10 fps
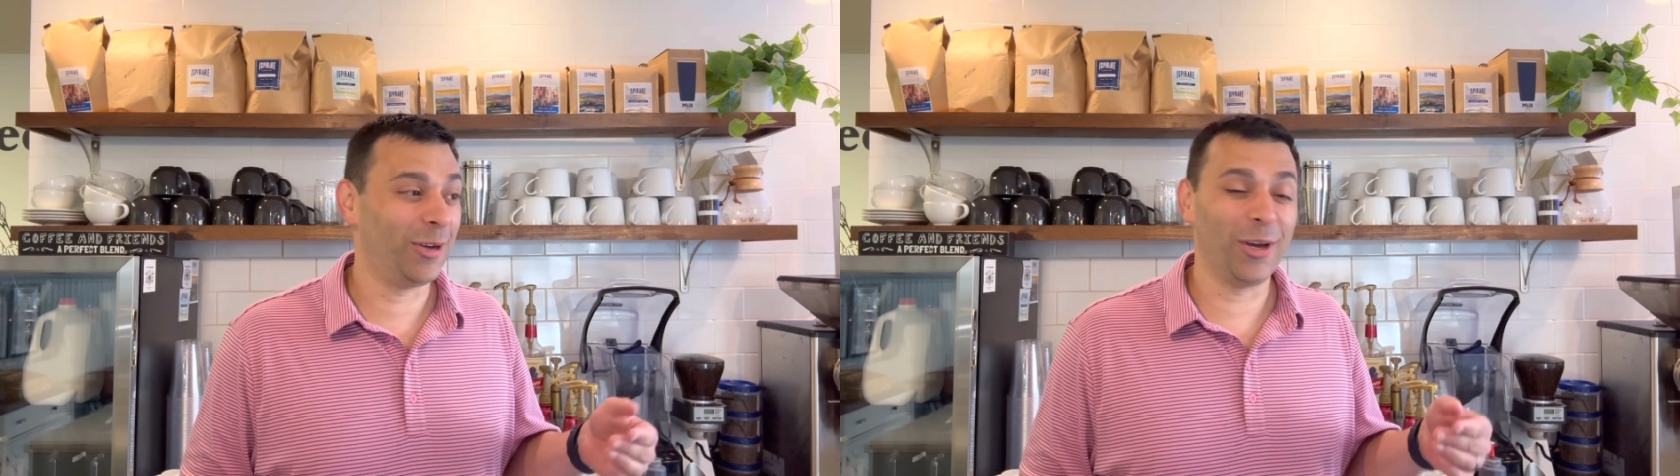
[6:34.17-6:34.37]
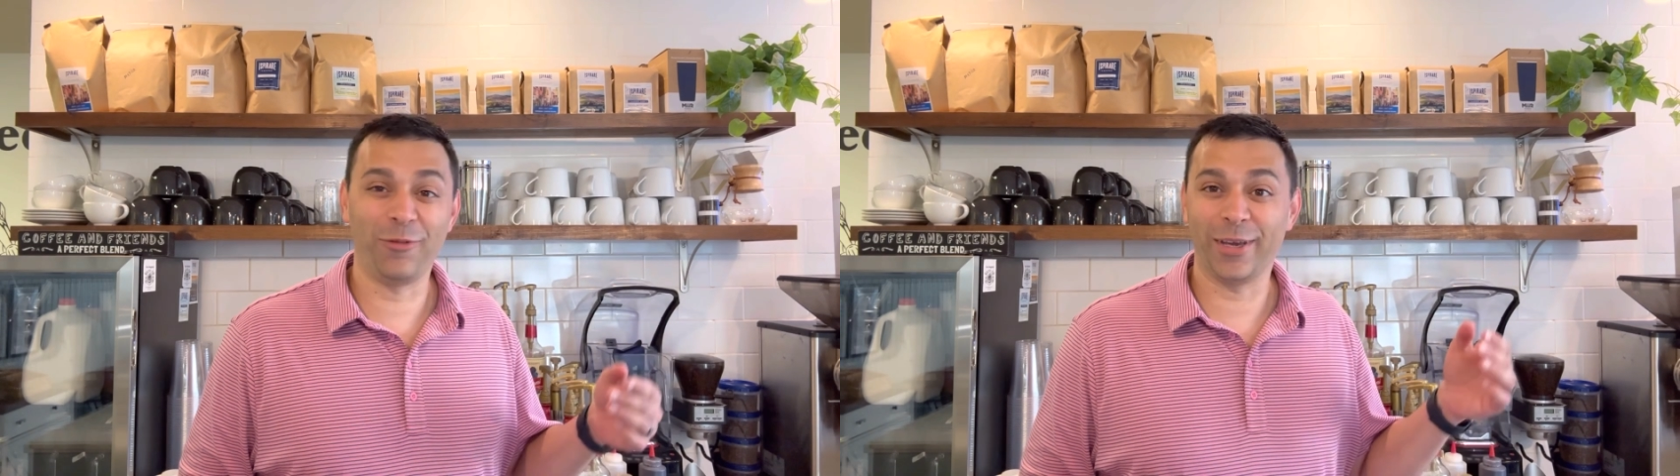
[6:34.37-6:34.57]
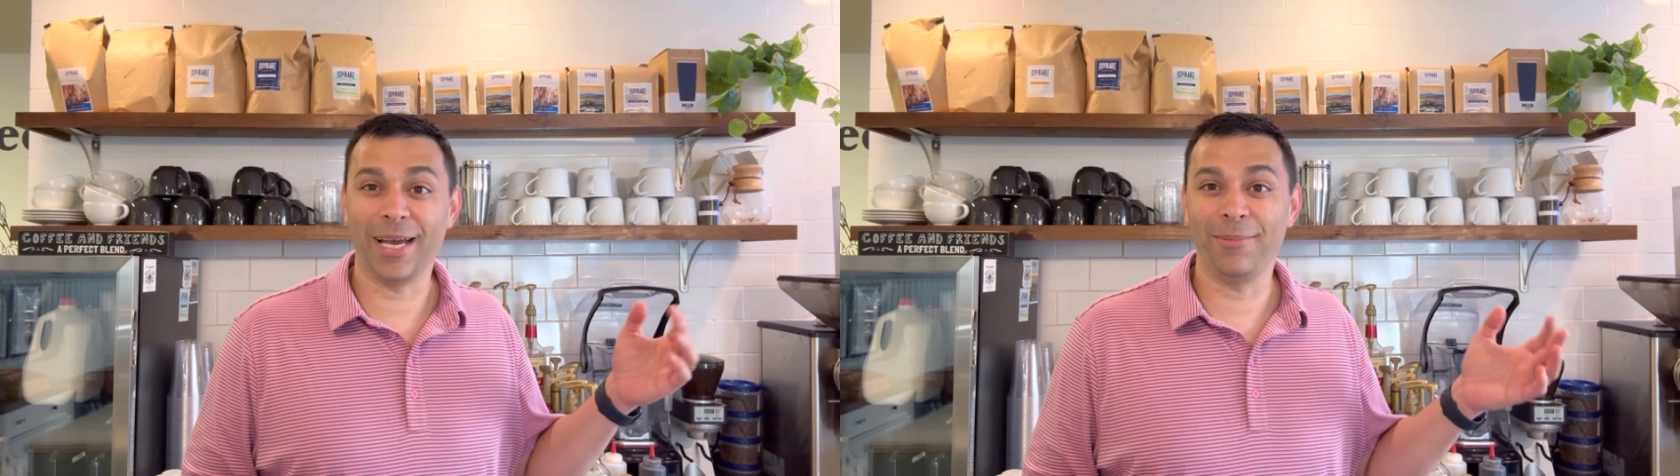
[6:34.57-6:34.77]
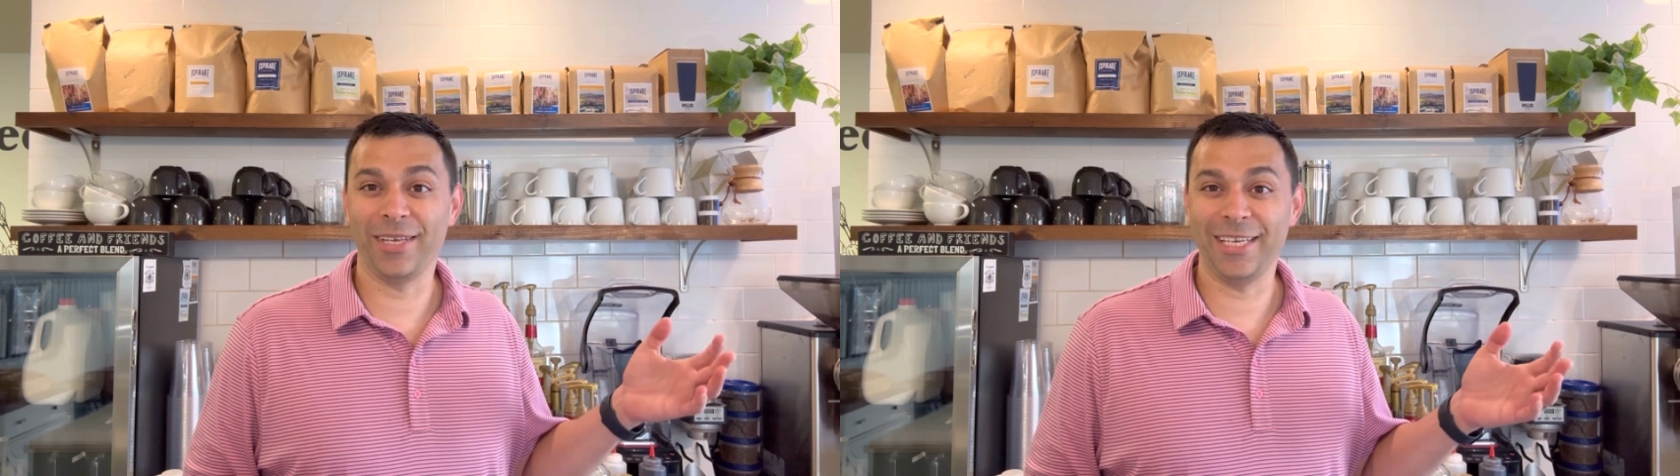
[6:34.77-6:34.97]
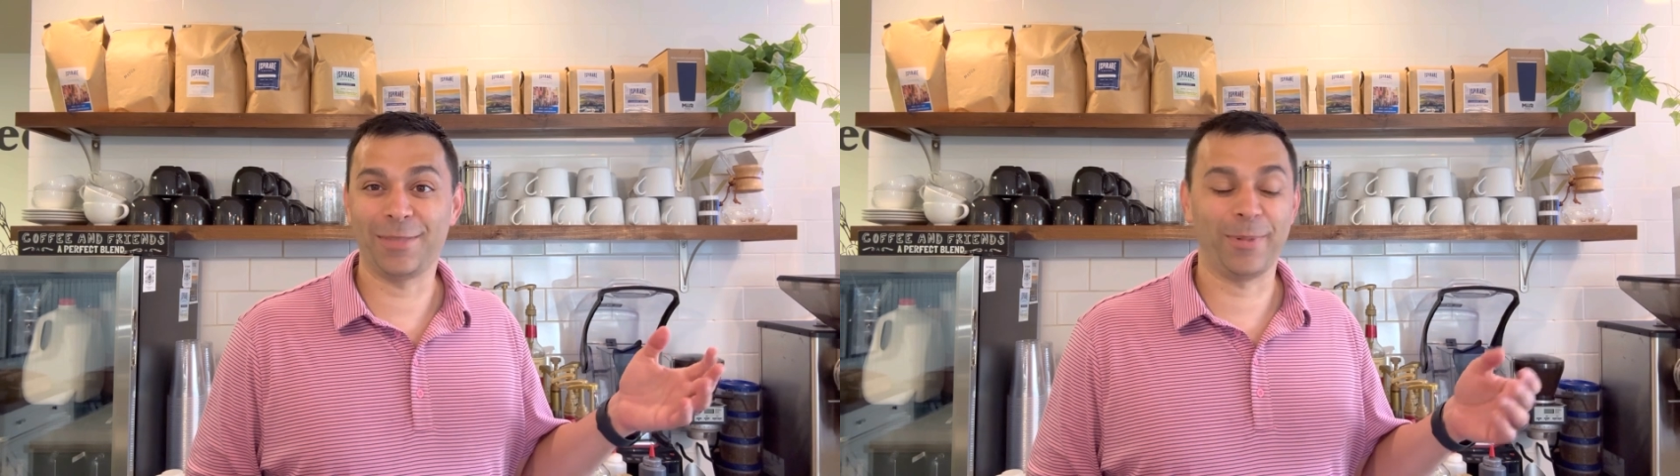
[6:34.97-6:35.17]
although if you come
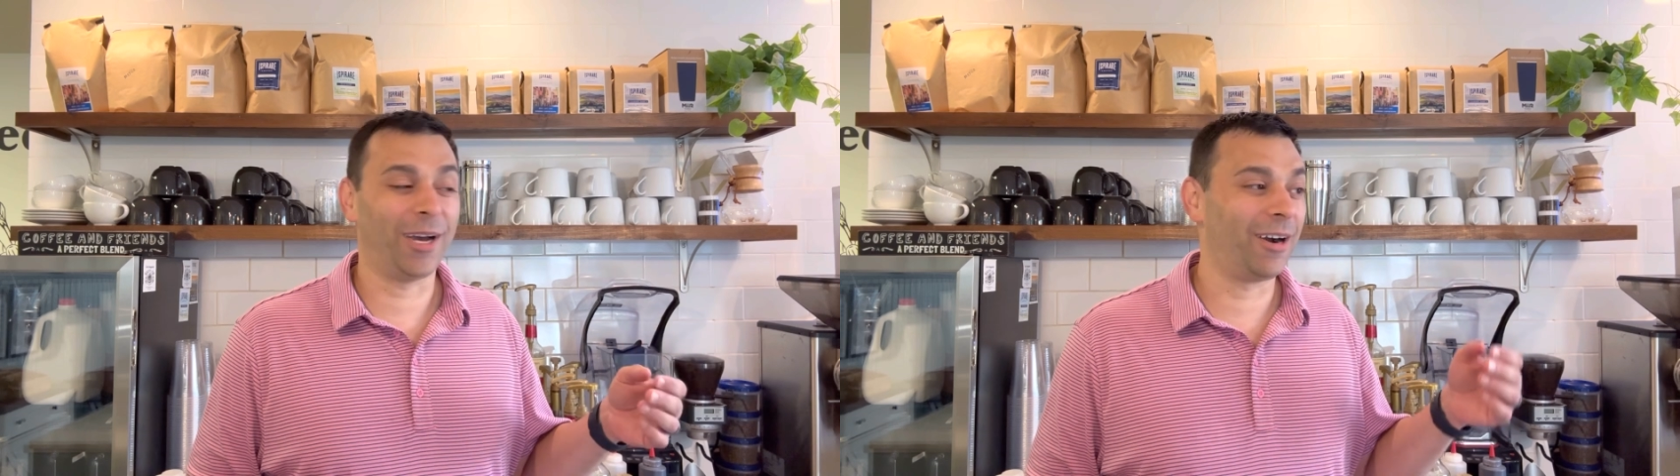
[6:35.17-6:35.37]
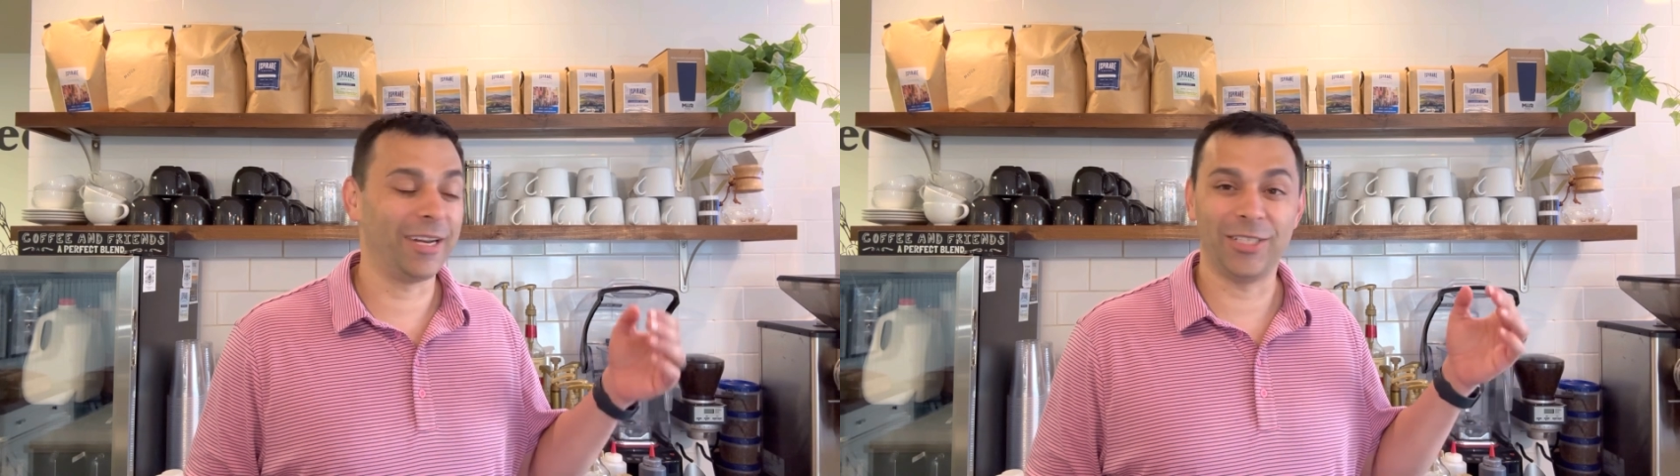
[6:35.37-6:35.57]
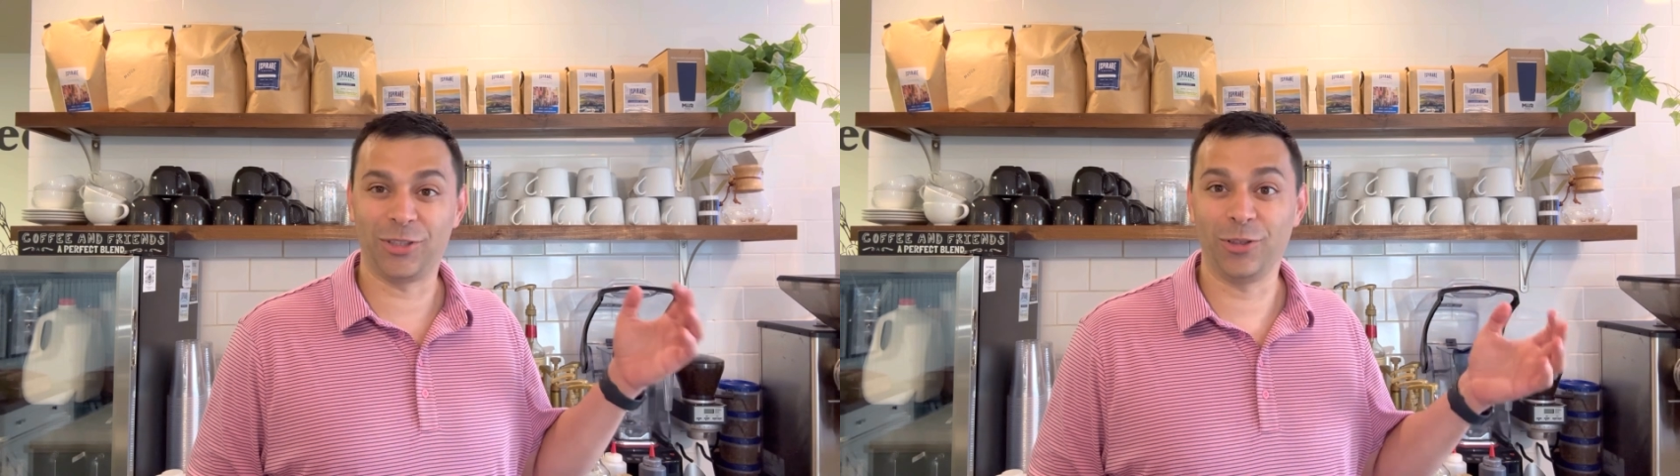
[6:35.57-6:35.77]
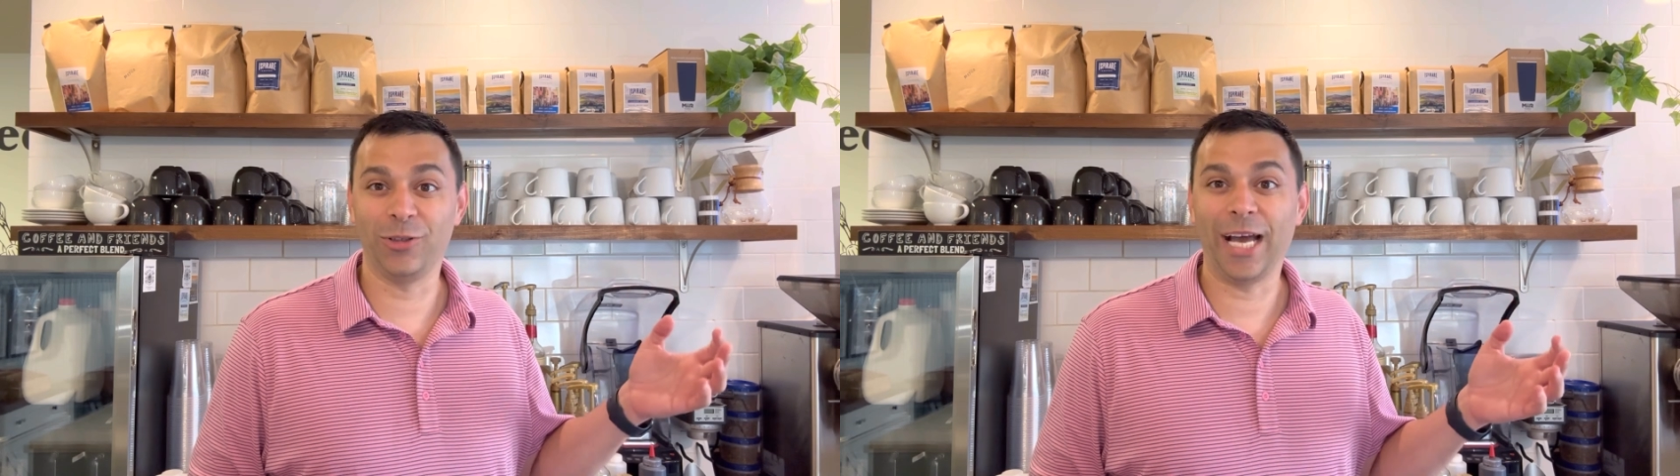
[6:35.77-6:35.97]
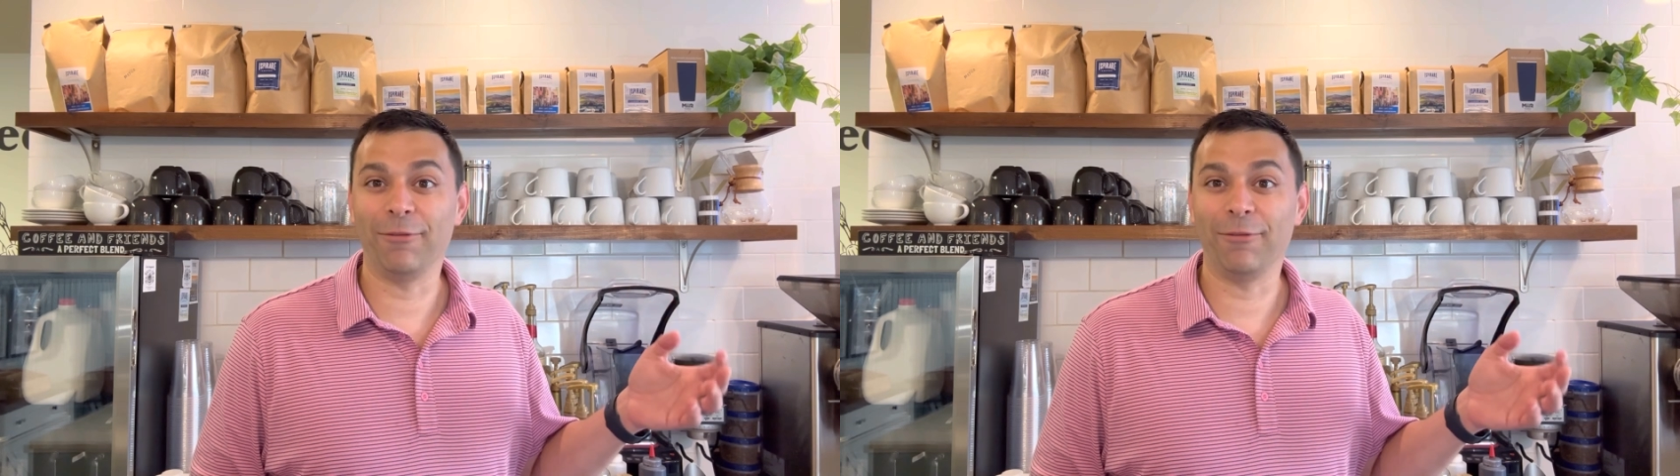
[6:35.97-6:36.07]
to Ispirare in June,